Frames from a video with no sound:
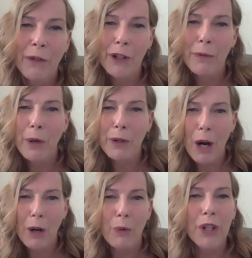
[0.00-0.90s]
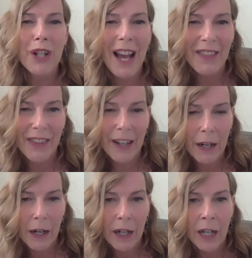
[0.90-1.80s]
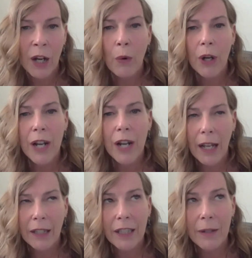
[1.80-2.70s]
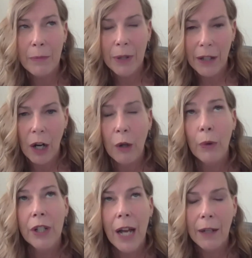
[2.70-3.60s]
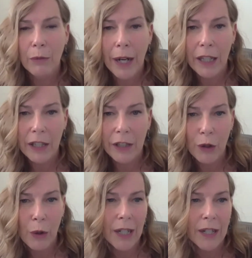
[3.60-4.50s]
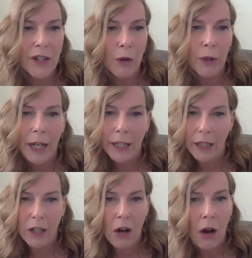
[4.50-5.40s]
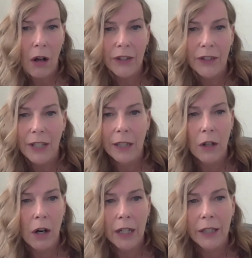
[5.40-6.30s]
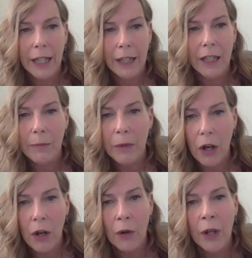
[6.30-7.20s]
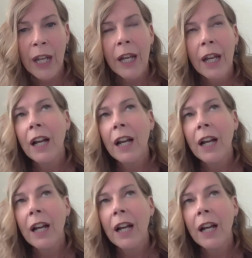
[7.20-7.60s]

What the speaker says: for the most part, we're not there. We're non-regulatory, so we're not going to call the DNR and let them know.